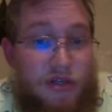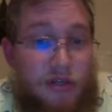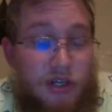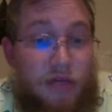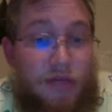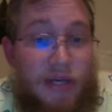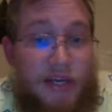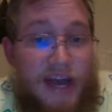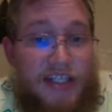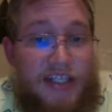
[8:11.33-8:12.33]
could be
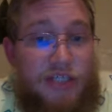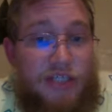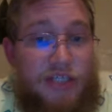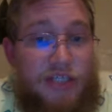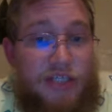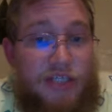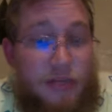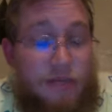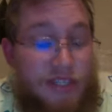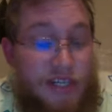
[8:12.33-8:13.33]
enacted to protect
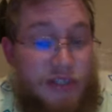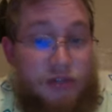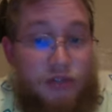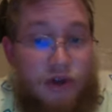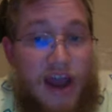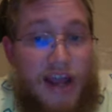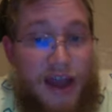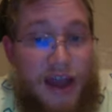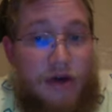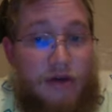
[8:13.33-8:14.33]
the potential drying
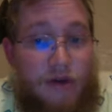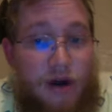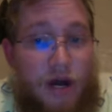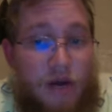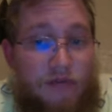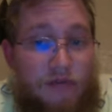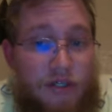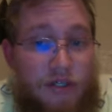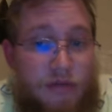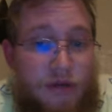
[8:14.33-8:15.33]
out of our
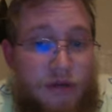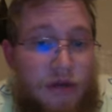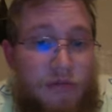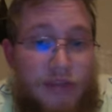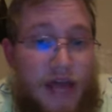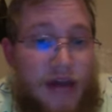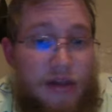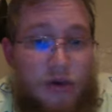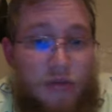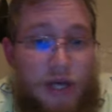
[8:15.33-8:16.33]
aquifers. But that
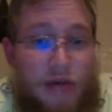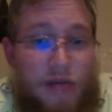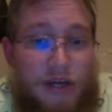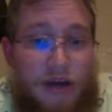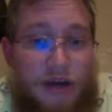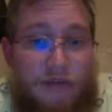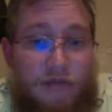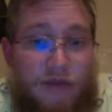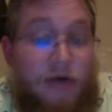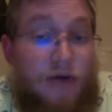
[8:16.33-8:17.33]
alone will not be enough. The
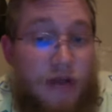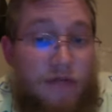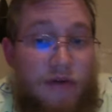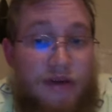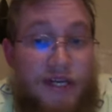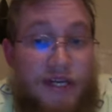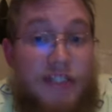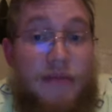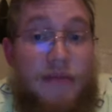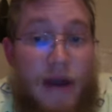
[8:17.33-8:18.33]
federal government
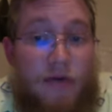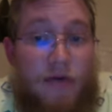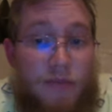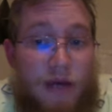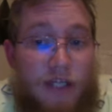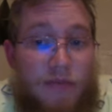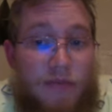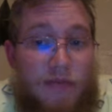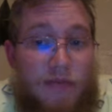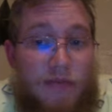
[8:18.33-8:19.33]
needs a better response
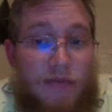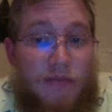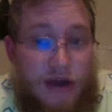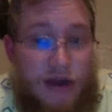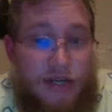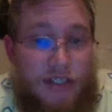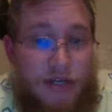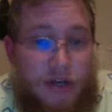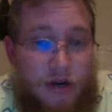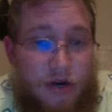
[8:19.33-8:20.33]
method when a drought
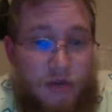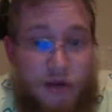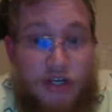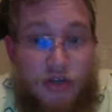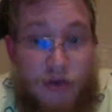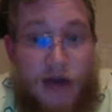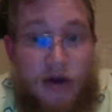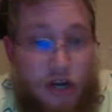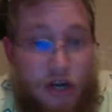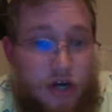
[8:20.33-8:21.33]

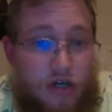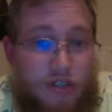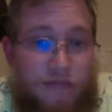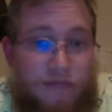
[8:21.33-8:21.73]
occurs.